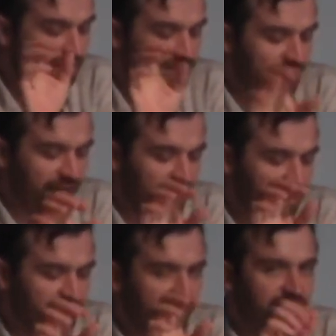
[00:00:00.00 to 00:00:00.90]
to
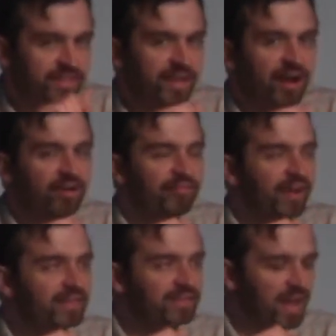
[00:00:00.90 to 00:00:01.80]
eat things
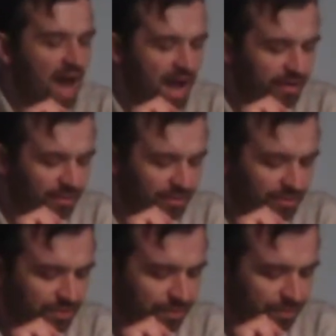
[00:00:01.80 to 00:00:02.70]
sacrificed to
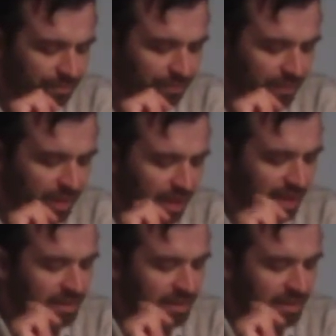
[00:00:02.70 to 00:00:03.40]
idols, and to